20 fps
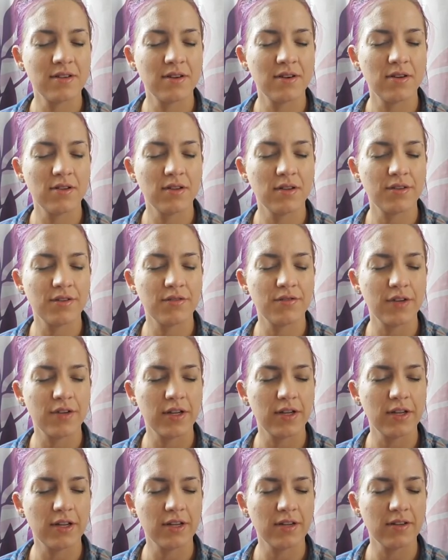all these
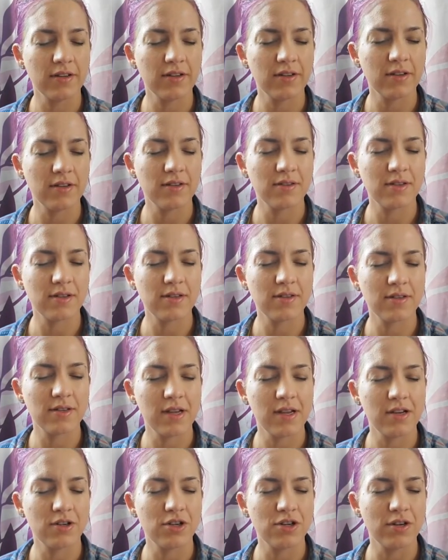feelings and
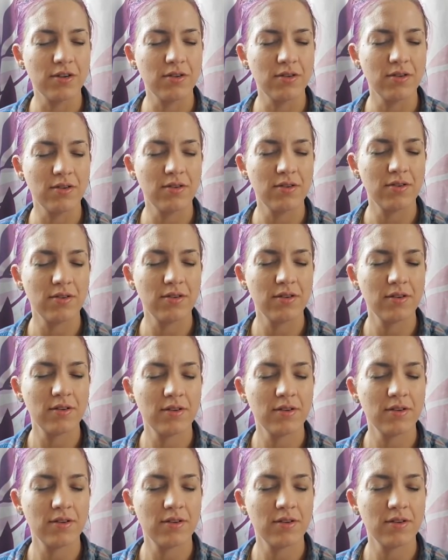sensations.